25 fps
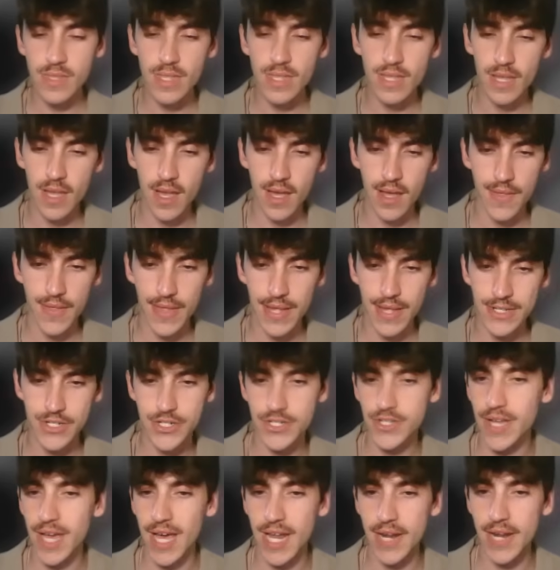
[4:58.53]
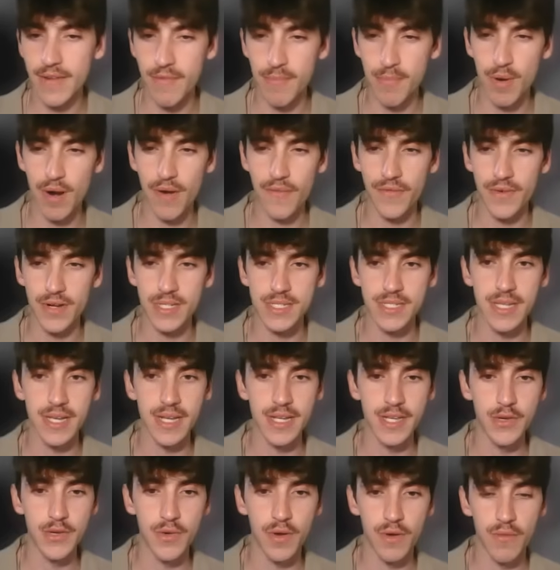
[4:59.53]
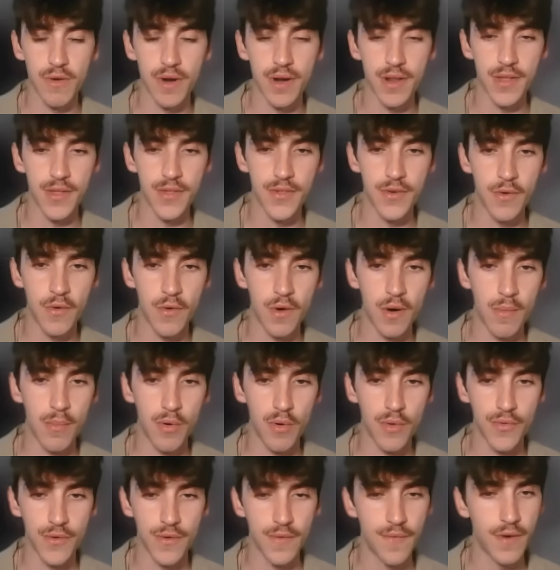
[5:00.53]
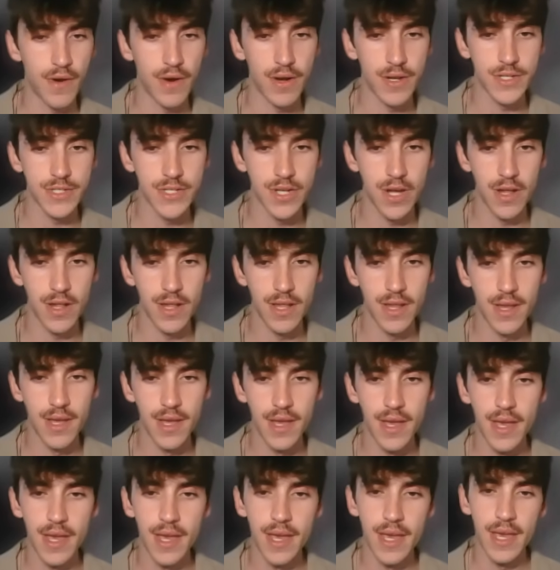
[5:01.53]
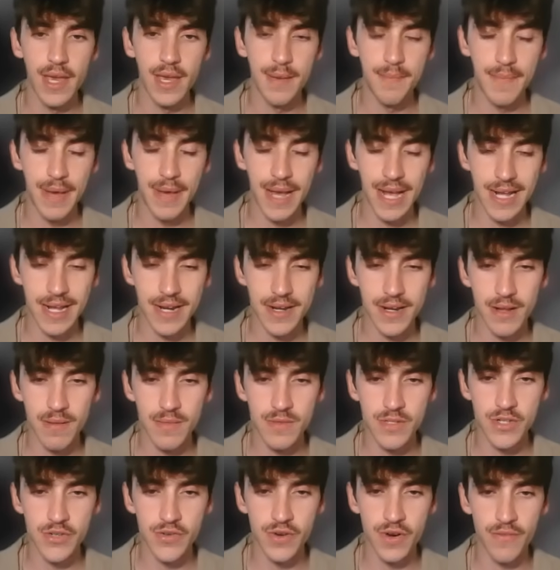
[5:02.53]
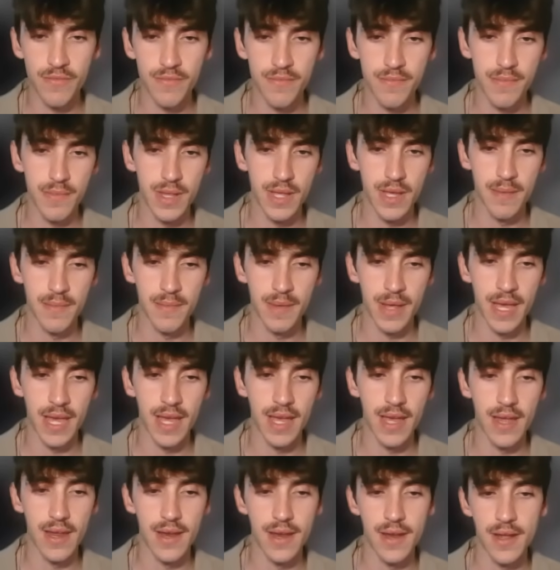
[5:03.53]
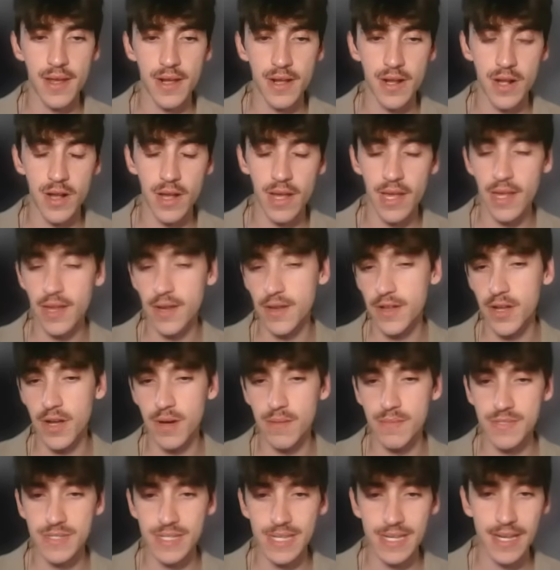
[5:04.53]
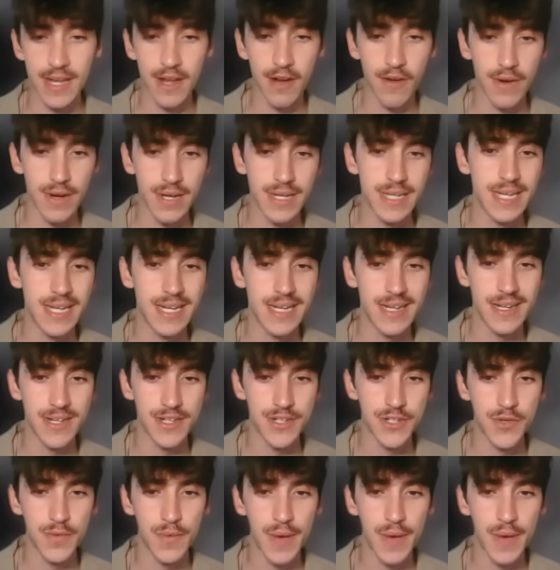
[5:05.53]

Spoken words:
That's just kind of a preference thing. You can run either or, both are very solid. Back in comes the Drifblim, and in comes the GIRATINA to